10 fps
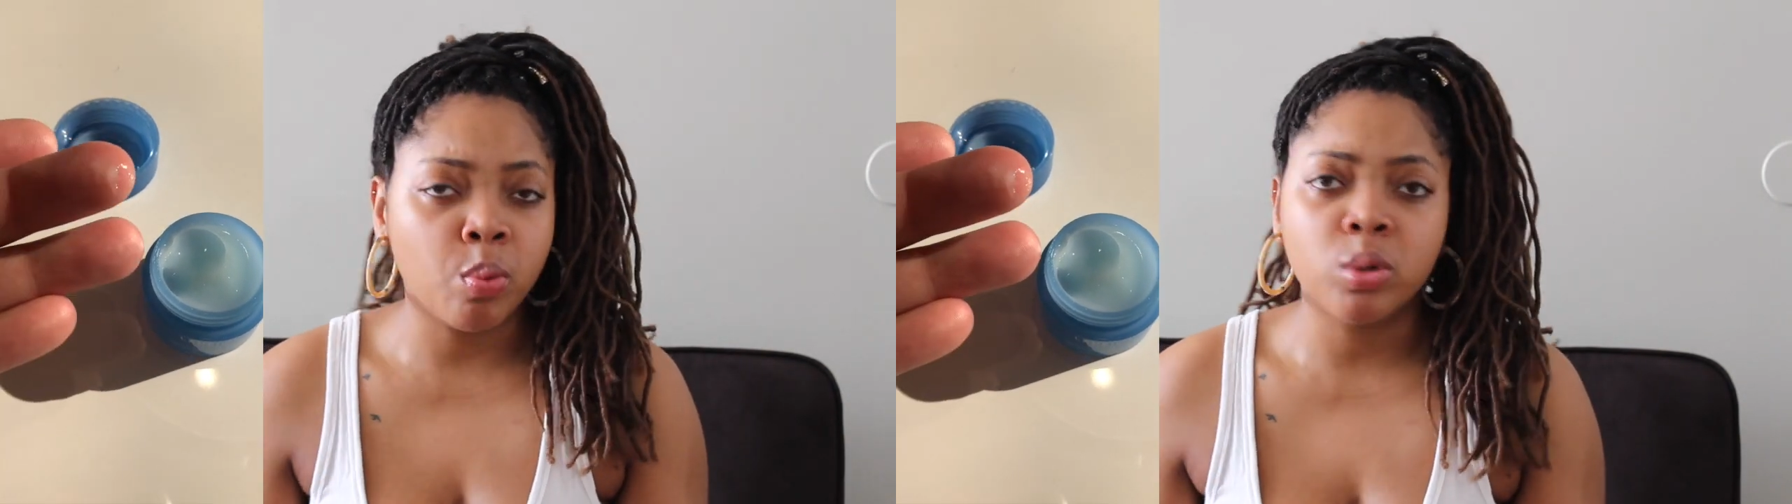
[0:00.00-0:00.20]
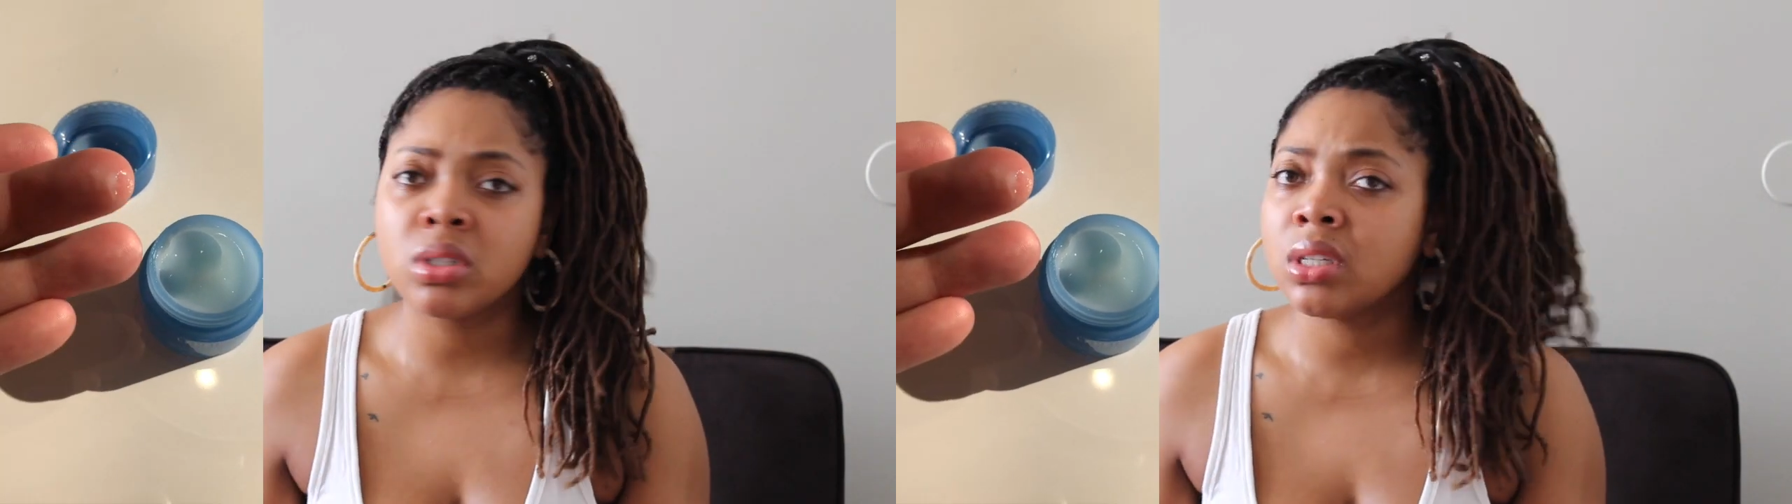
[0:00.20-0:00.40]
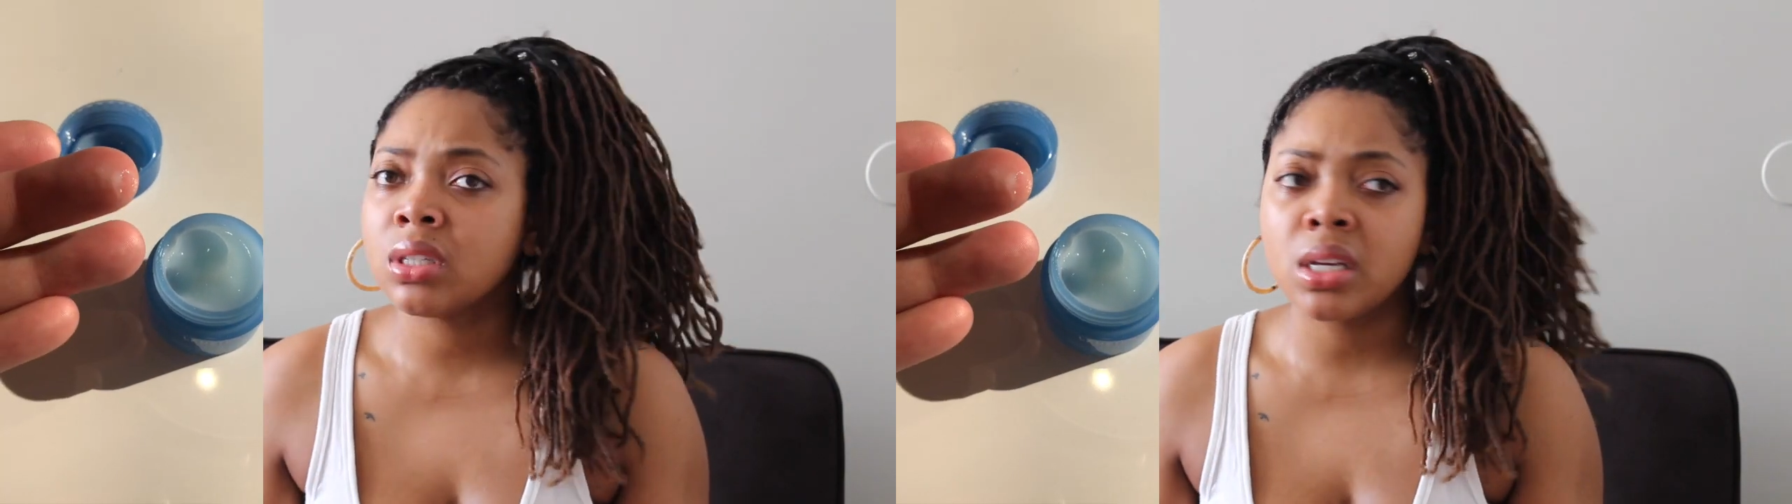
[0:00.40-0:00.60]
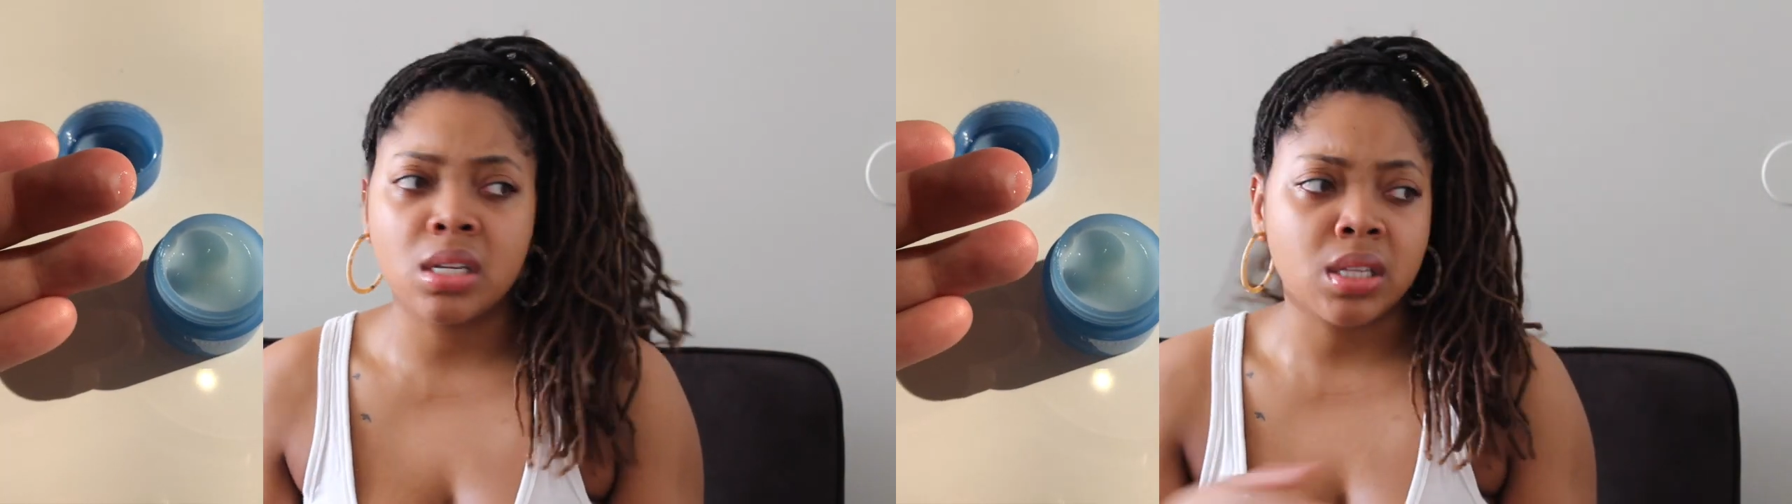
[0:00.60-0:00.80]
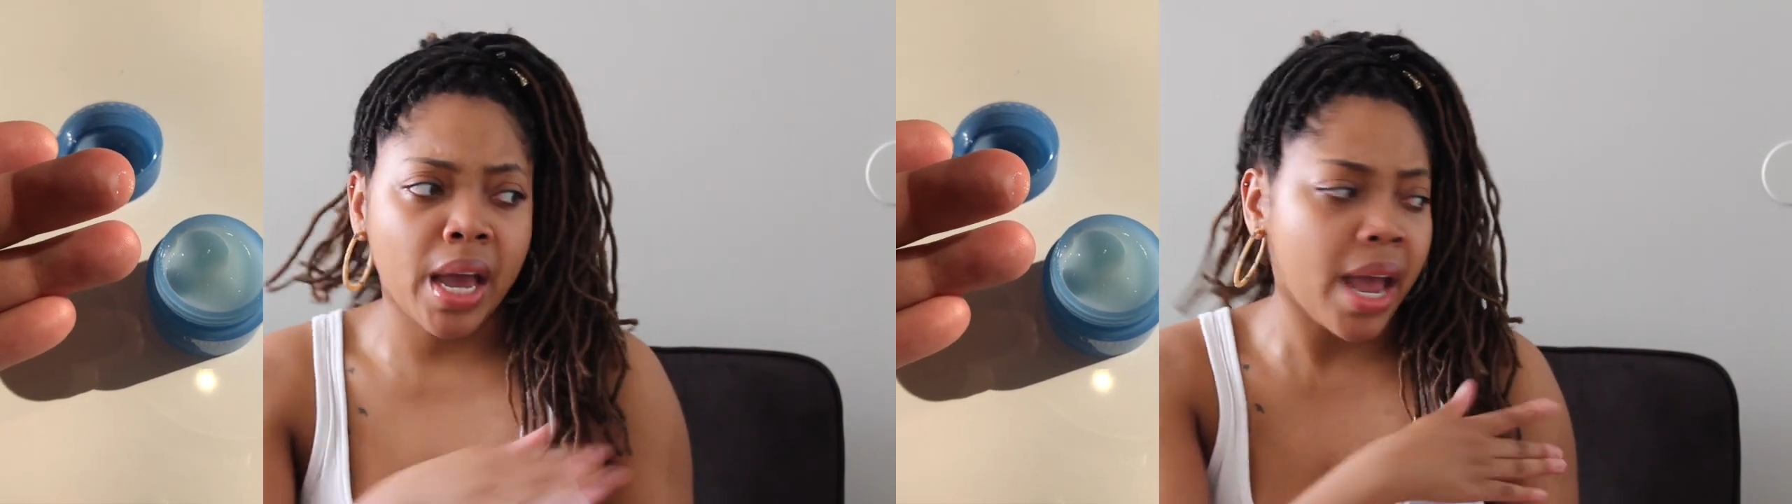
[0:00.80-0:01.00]
Most of these
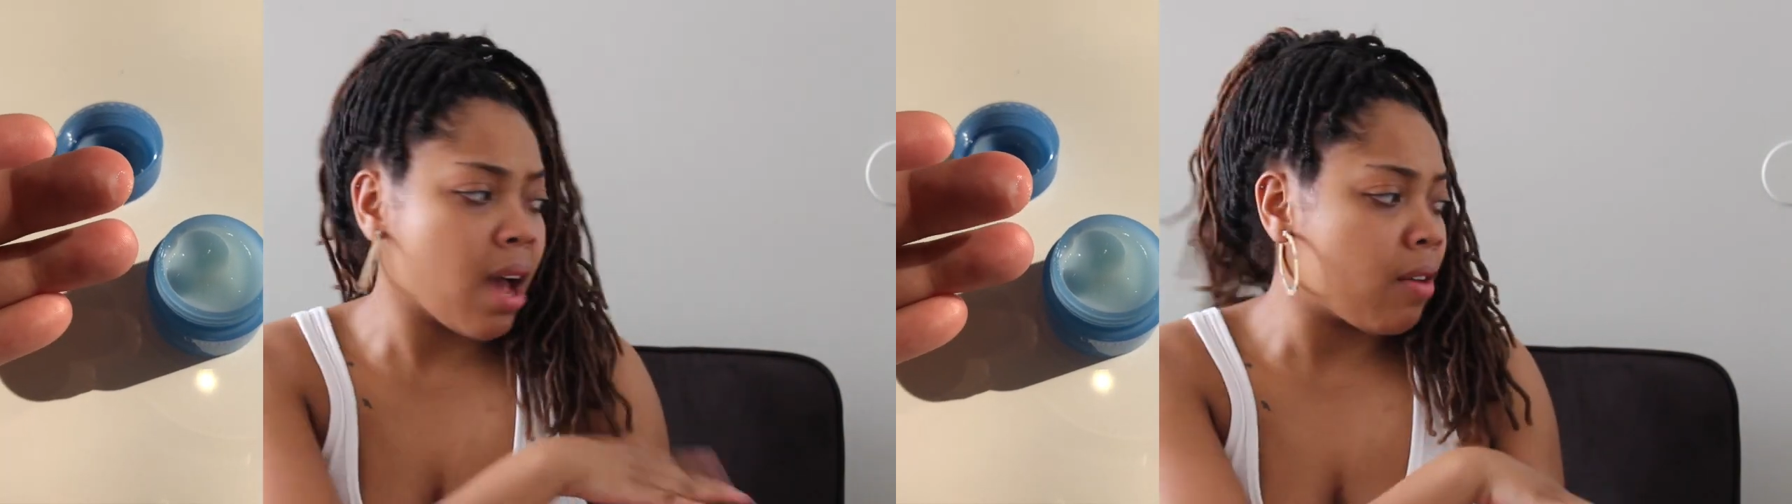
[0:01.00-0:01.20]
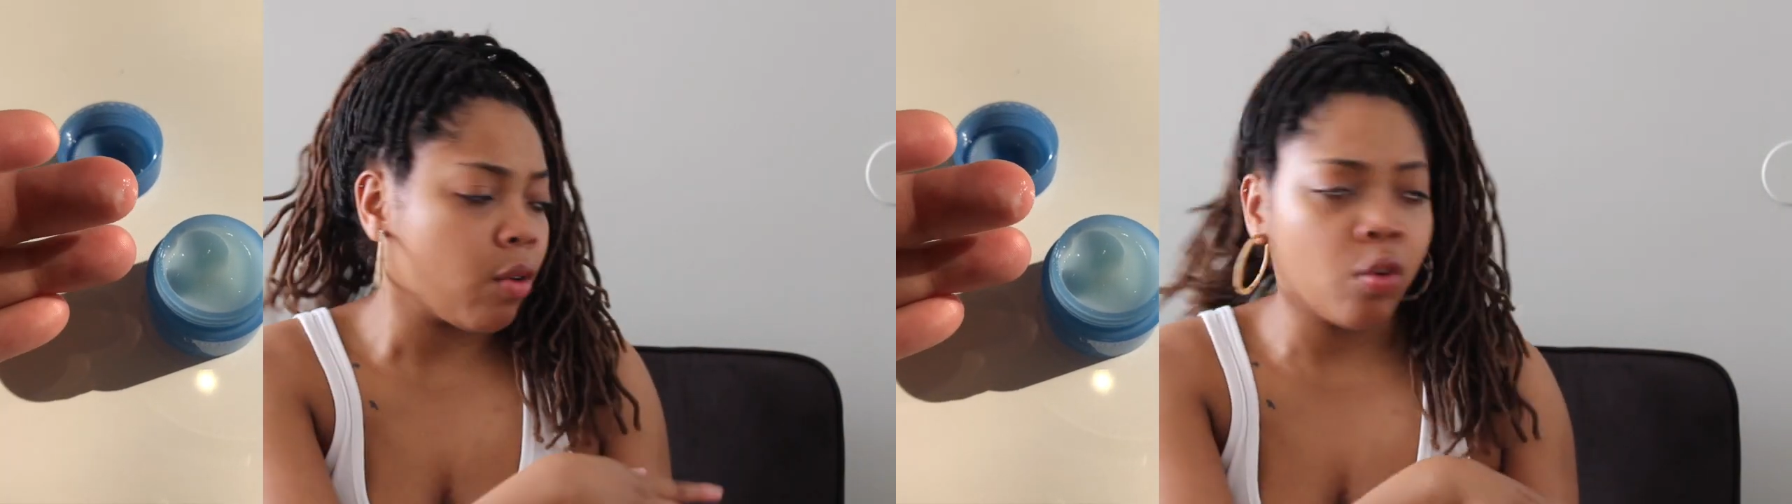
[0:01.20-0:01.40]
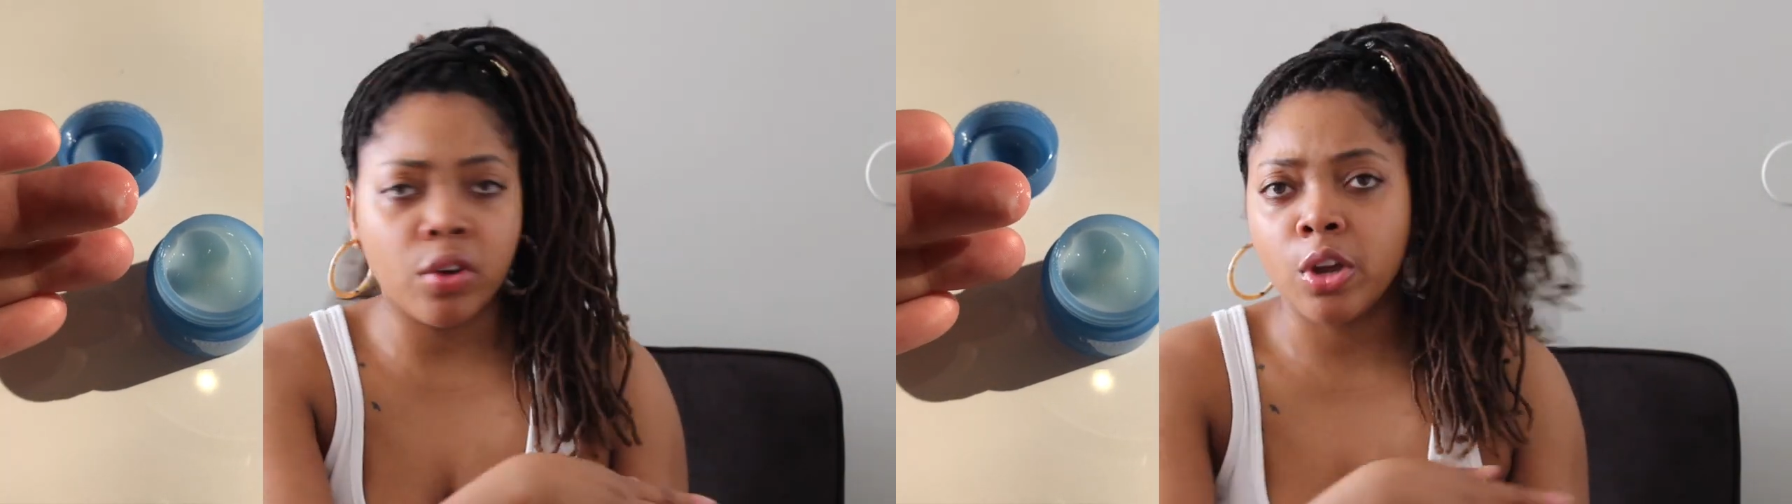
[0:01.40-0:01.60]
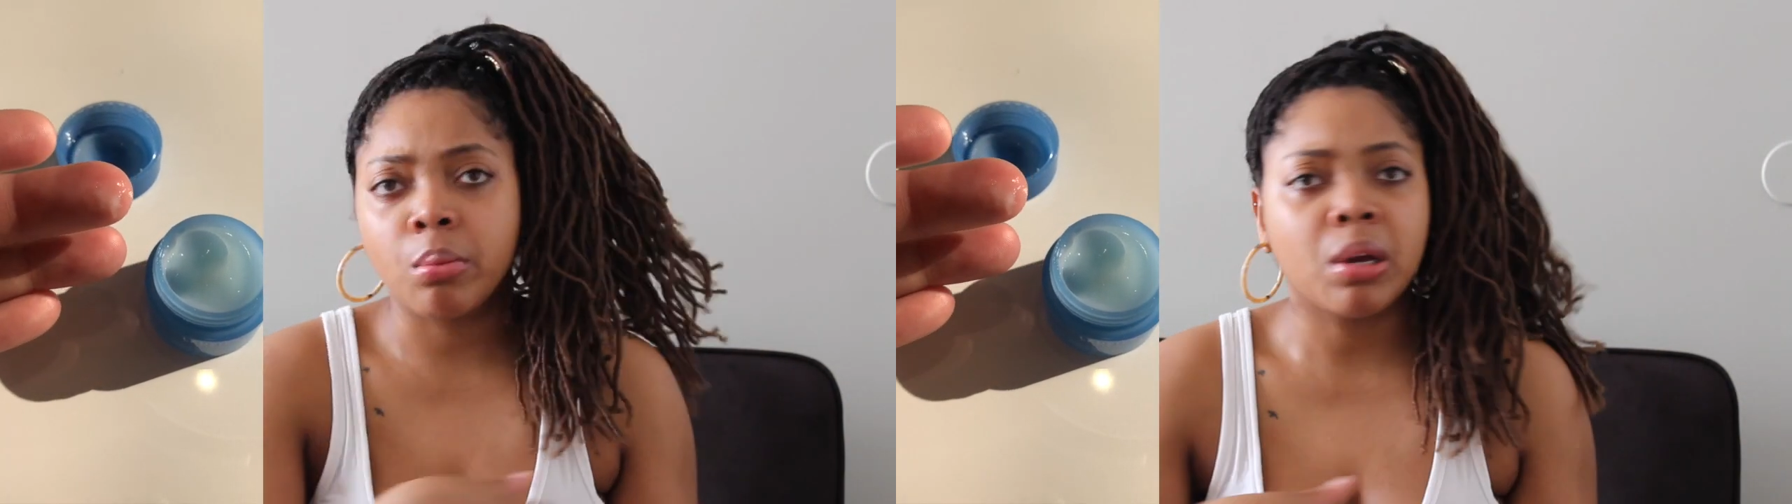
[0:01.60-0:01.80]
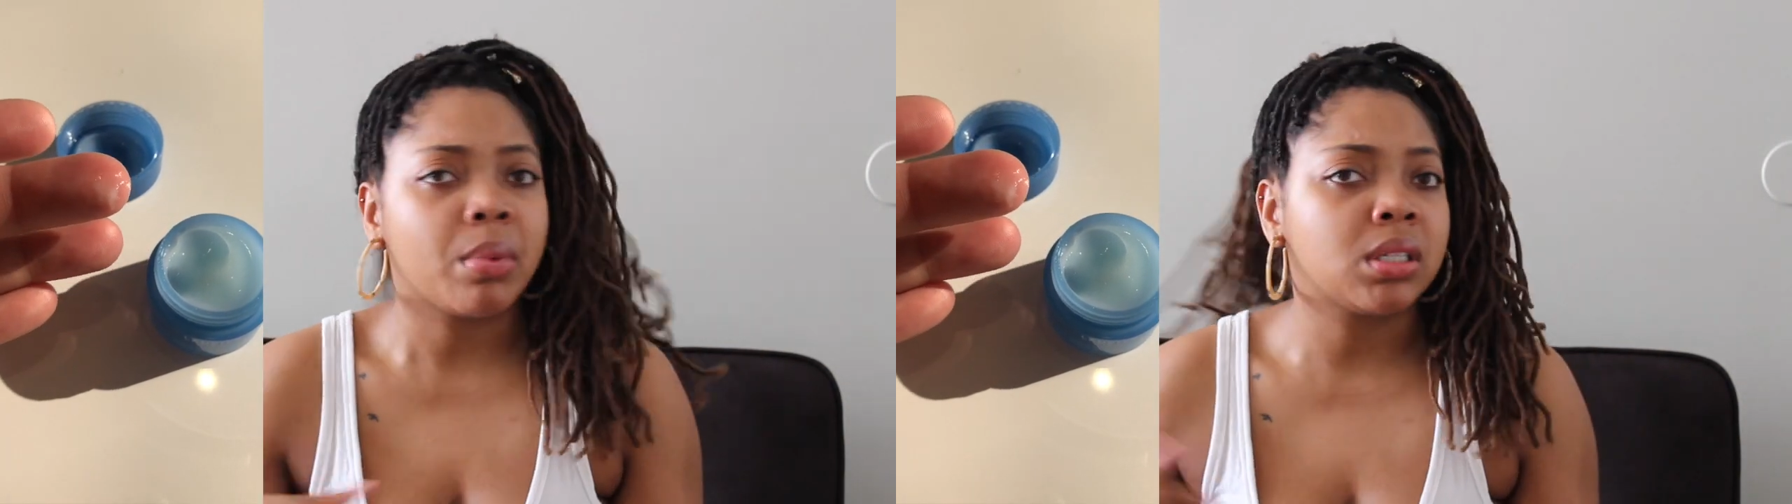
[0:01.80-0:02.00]
things I have over here make